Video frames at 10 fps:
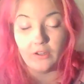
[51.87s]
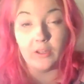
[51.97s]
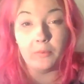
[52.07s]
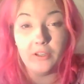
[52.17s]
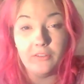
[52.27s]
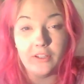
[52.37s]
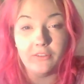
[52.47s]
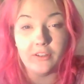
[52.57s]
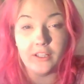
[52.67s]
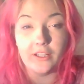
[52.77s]
they believe in
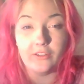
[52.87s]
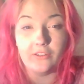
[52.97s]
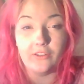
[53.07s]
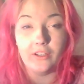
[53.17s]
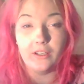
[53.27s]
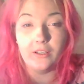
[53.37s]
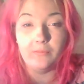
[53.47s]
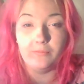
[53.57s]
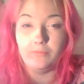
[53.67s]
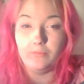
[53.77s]
different things.
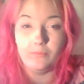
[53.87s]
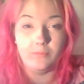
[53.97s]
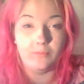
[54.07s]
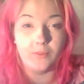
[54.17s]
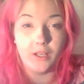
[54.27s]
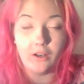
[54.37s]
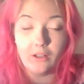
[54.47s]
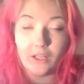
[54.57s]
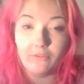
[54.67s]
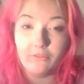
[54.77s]
They
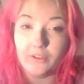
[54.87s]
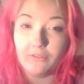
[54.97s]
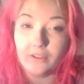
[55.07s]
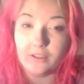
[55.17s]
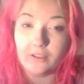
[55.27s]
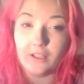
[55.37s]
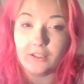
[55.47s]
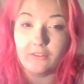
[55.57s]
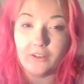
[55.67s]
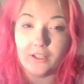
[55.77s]
all have different
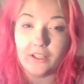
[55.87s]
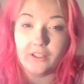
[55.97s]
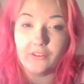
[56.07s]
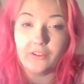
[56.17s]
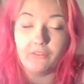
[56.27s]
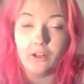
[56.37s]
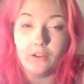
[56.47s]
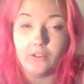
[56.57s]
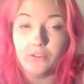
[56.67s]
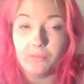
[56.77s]
collective ideas. They've
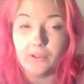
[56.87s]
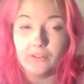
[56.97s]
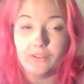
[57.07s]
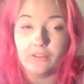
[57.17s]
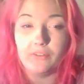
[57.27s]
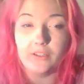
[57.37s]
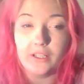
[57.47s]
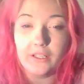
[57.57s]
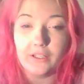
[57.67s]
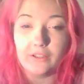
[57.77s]
all experienced different
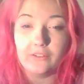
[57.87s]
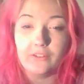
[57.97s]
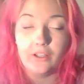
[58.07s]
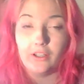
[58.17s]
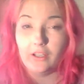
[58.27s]
things.